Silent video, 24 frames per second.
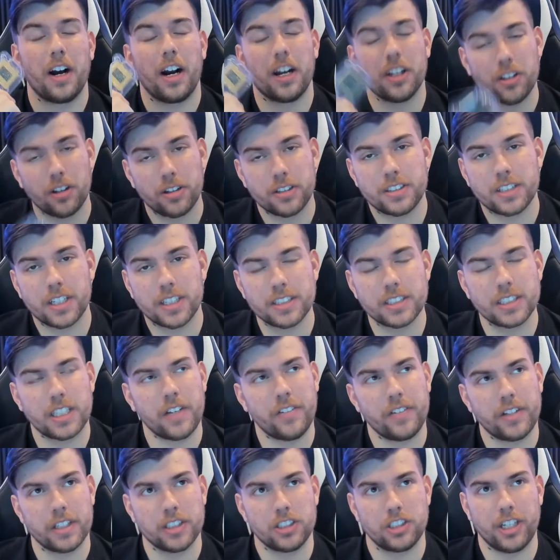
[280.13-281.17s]
Although it does
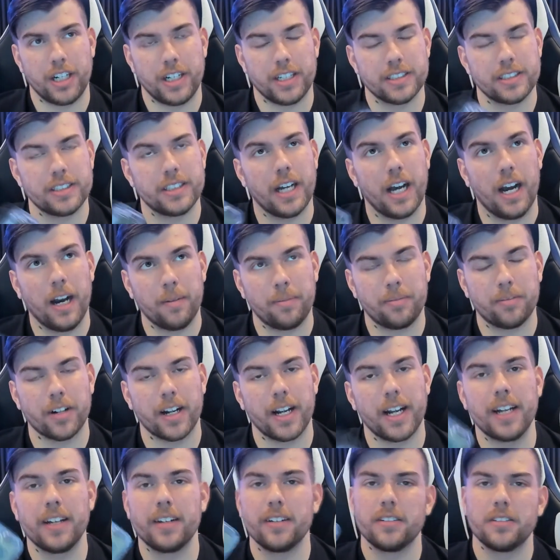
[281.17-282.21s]
give you the chance to
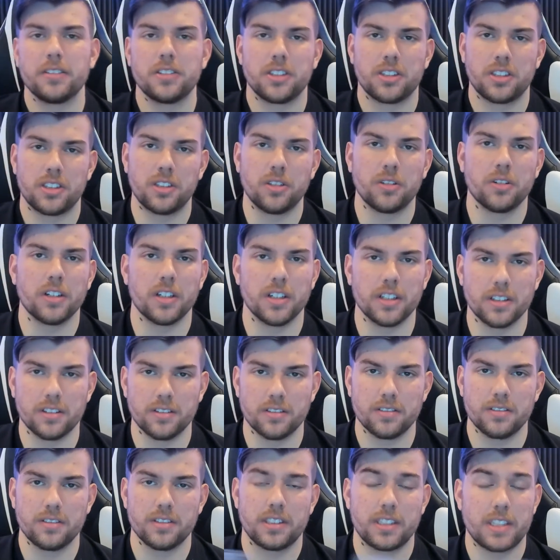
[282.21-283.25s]
upgrade to
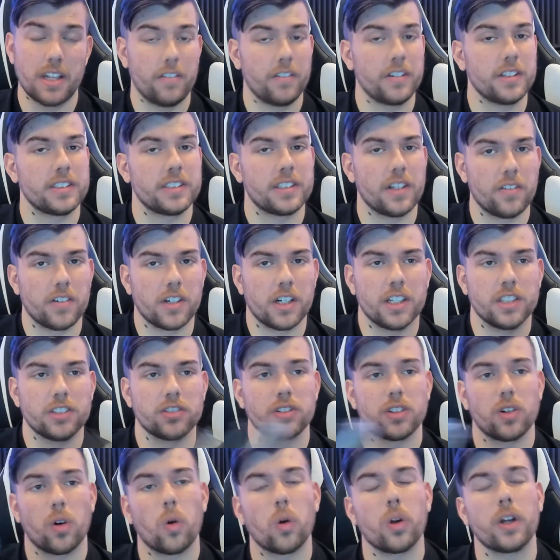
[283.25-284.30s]
a
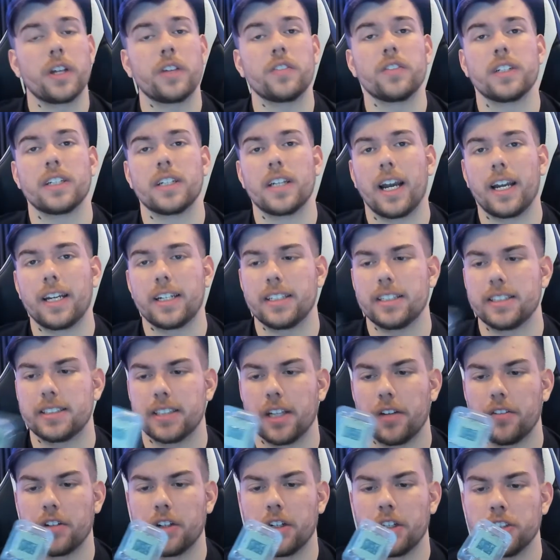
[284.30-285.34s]
7700 or even
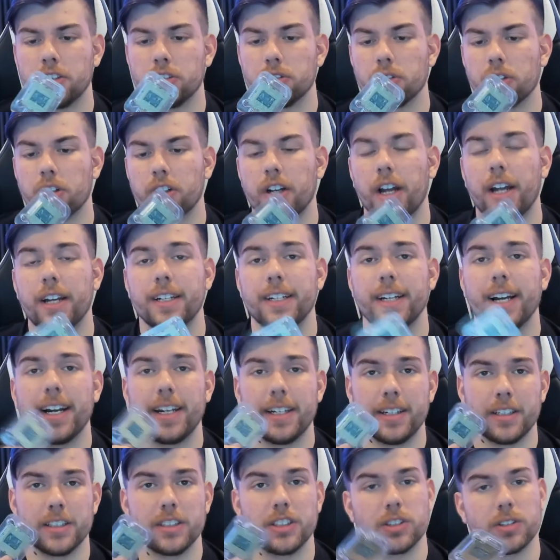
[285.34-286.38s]
9700 or
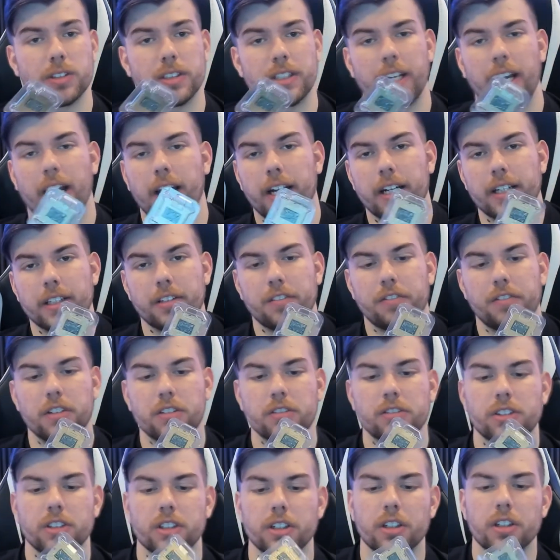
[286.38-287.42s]
9900K in the
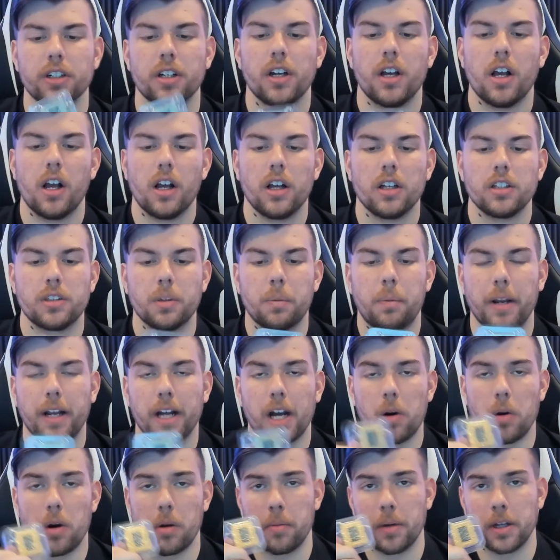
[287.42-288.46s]
future,
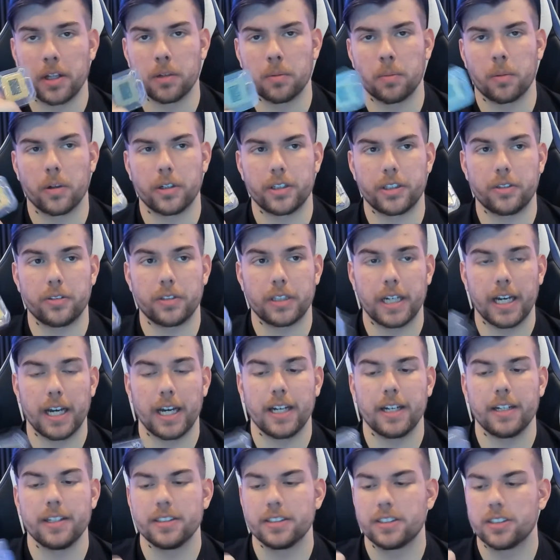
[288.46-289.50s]
depending on what motherboard you
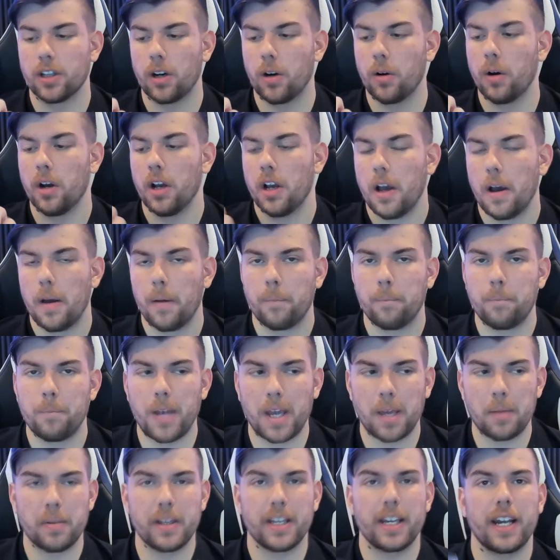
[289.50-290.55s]
get. So
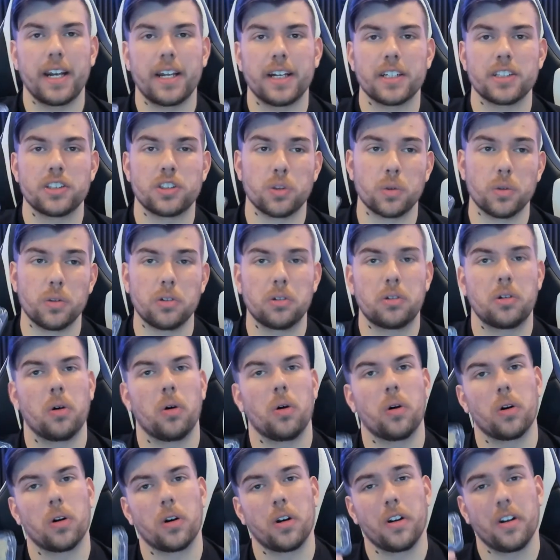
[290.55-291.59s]
maybe getting a dual
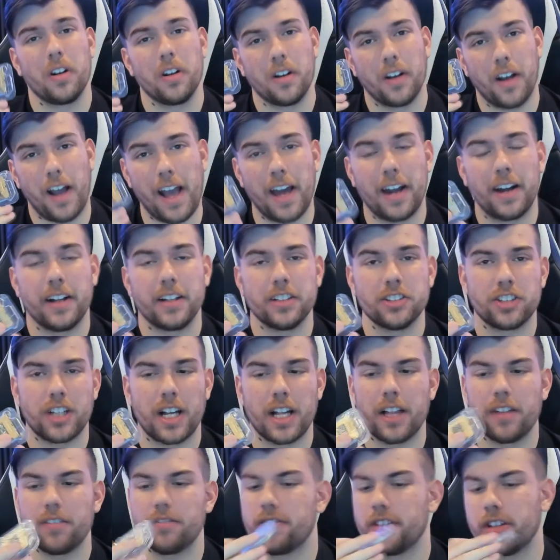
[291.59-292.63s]
core and an
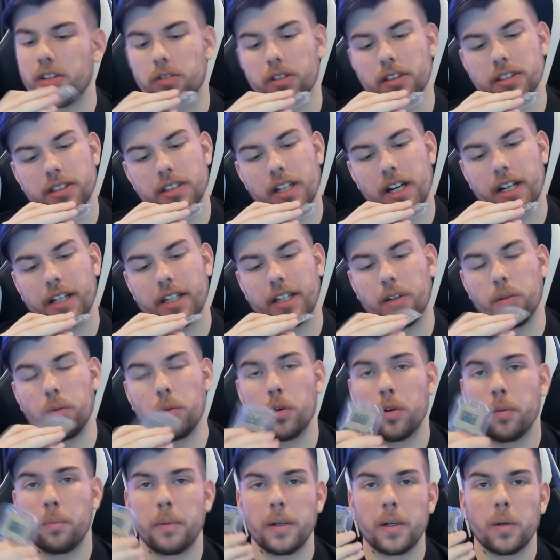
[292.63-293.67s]
LJ1151 socket
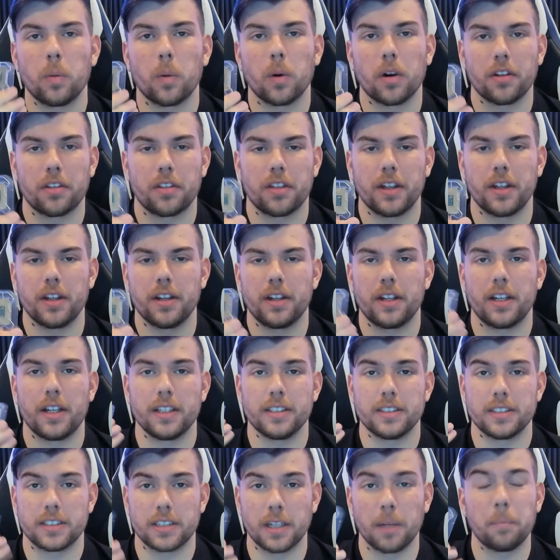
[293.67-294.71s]
would be worth it
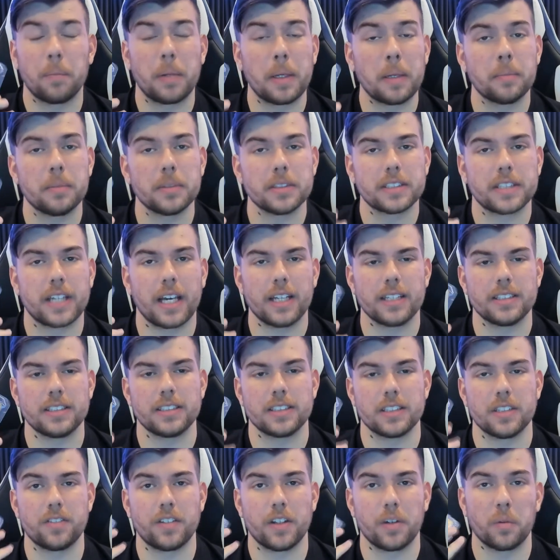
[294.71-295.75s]
in some people's
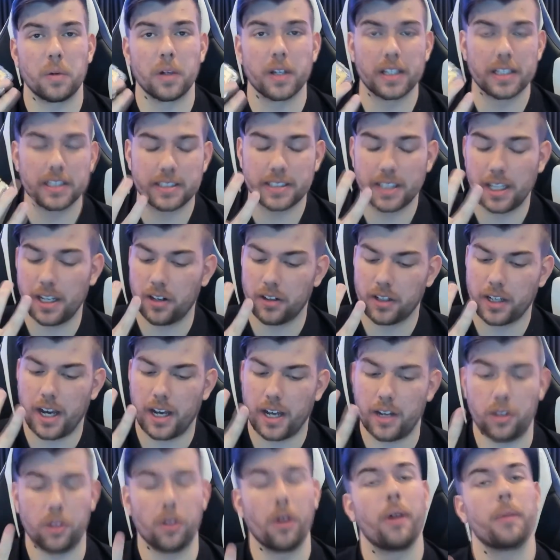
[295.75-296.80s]
cases if they really say, okay,
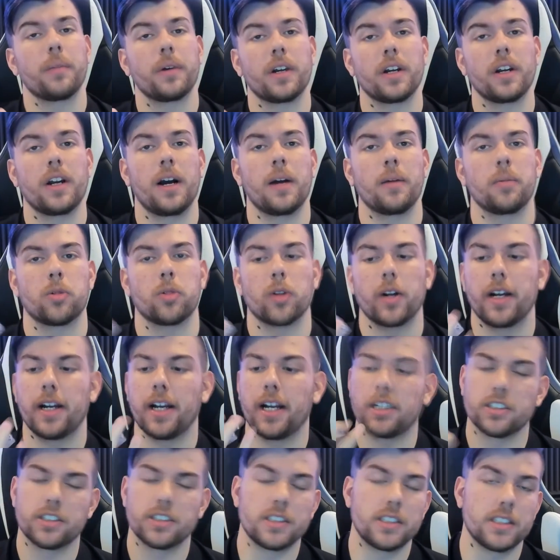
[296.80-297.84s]
I know I'm going to
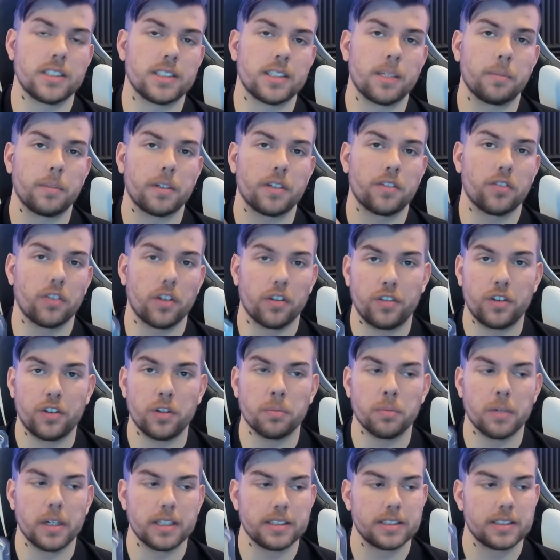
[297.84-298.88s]
upgrade. I just need something for a
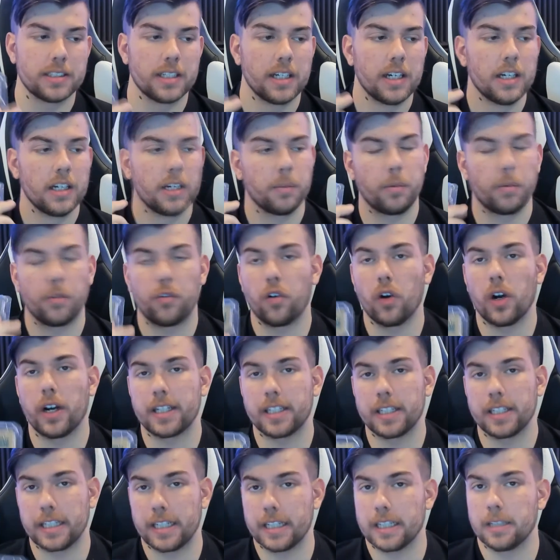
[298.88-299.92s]
few months before
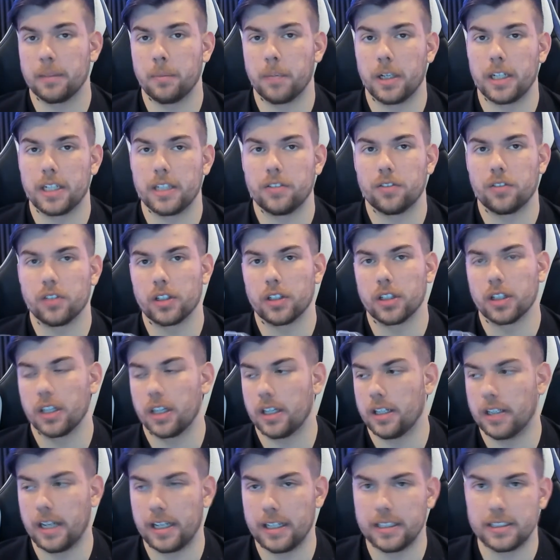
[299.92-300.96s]
I can get the money for
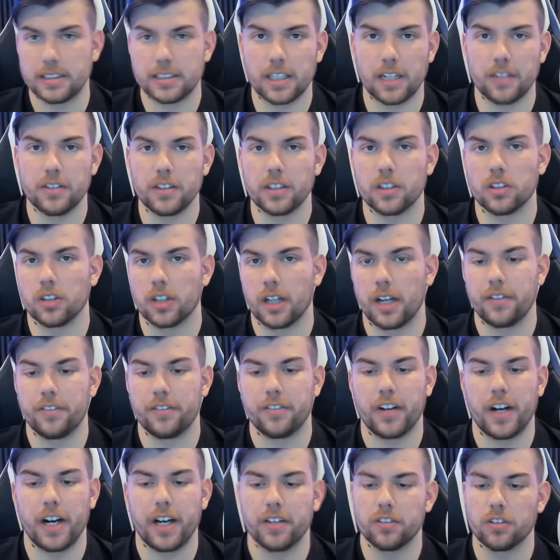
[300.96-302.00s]
an i7 or an
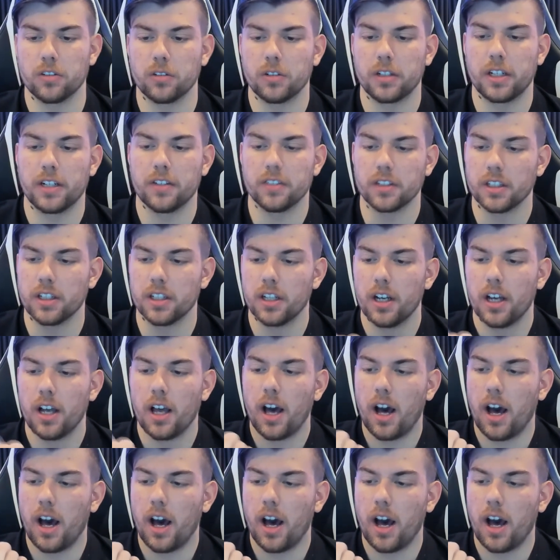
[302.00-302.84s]
i5 or whatever.